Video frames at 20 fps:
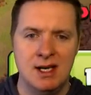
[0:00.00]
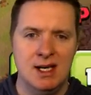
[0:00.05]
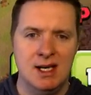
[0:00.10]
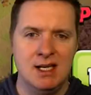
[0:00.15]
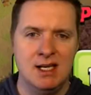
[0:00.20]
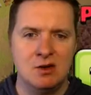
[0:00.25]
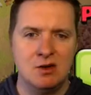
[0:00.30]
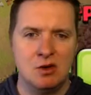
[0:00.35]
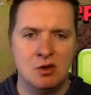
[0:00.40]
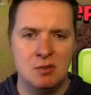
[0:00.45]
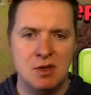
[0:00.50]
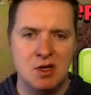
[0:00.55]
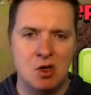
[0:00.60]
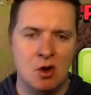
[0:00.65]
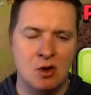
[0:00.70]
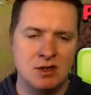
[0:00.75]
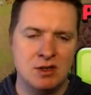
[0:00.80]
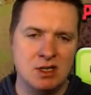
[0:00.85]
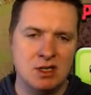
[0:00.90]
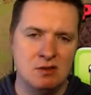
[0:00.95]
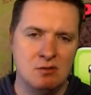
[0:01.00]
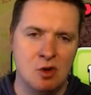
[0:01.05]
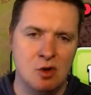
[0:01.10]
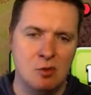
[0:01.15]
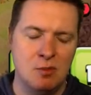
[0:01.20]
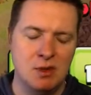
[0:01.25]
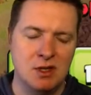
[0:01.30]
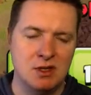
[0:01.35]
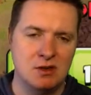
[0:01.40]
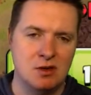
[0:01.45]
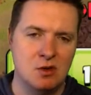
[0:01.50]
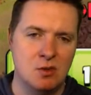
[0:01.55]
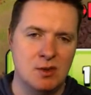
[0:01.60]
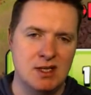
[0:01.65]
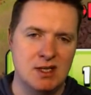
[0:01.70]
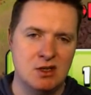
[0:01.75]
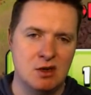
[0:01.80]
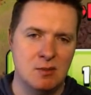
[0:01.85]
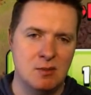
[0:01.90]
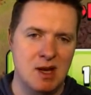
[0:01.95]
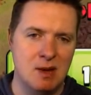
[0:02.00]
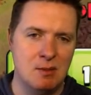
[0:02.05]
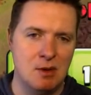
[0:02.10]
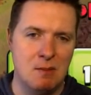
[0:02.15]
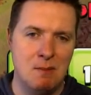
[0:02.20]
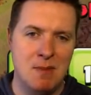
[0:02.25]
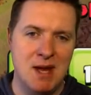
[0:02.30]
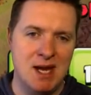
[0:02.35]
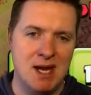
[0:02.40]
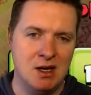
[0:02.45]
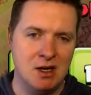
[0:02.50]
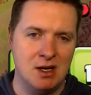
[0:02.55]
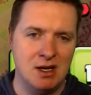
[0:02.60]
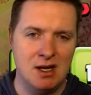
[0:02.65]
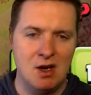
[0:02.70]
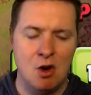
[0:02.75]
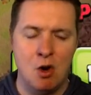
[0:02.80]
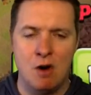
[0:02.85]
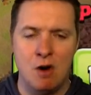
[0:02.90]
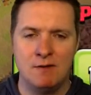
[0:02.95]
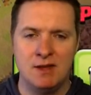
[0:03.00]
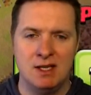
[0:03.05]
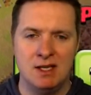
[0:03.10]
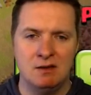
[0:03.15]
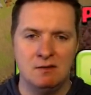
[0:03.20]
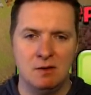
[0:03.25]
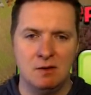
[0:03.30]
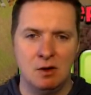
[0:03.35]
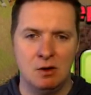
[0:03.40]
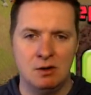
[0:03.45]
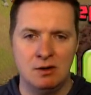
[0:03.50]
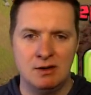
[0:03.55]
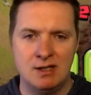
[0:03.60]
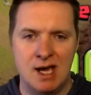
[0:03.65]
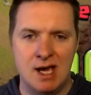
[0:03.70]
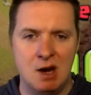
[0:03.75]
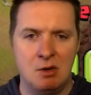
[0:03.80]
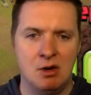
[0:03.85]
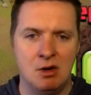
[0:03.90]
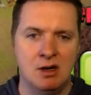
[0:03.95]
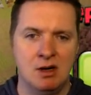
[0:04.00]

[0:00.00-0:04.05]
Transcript: isn't going to be all she wrote because Queen's going to be able to pick off the Inferno Tower